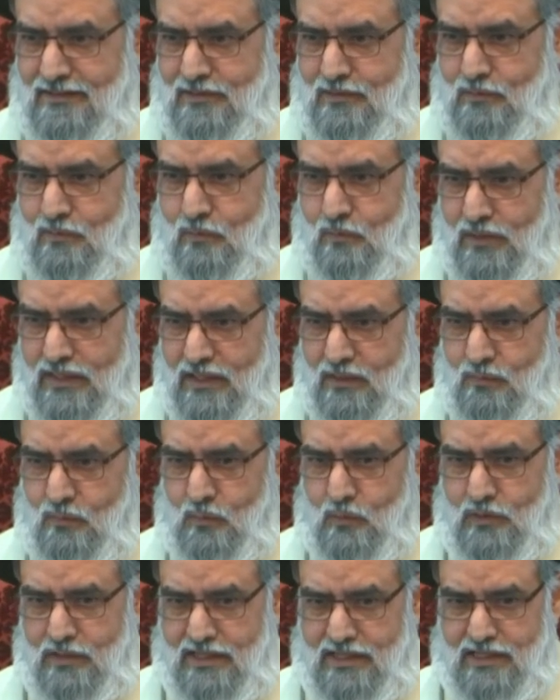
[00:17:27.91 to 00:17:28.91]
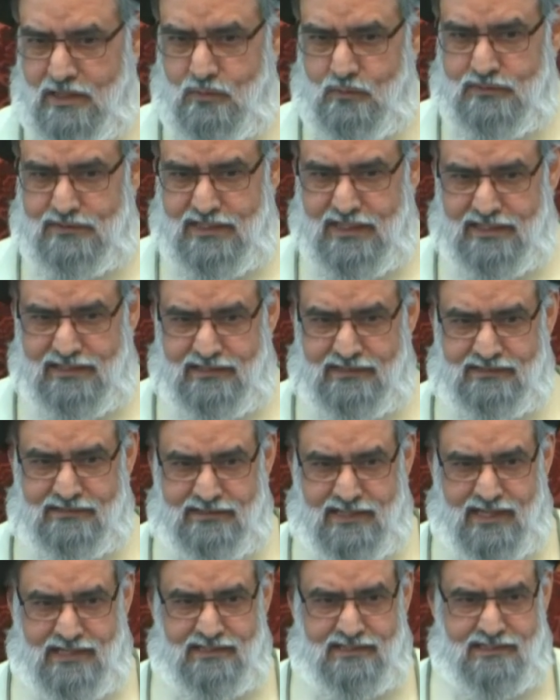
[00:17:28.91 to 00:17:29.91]
we would have taken
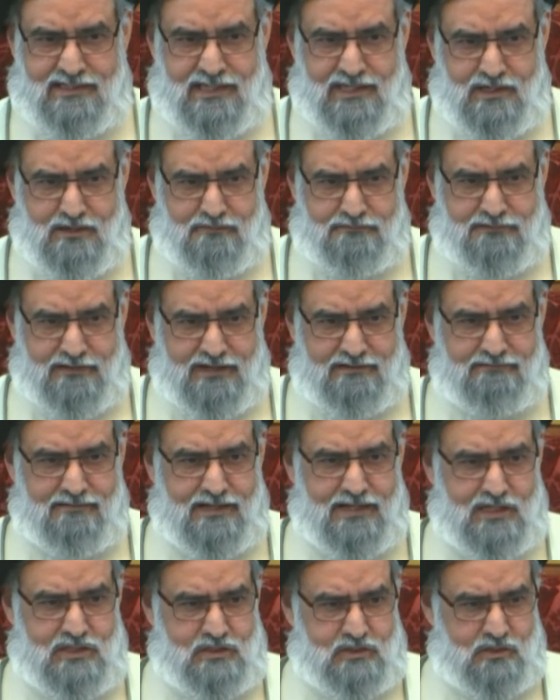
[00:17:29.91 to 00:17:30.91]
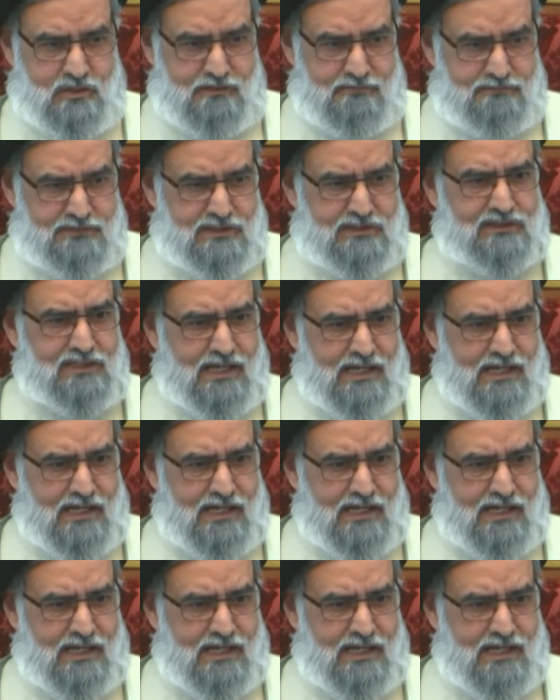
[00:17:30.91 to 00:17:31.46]
that day of revelation of this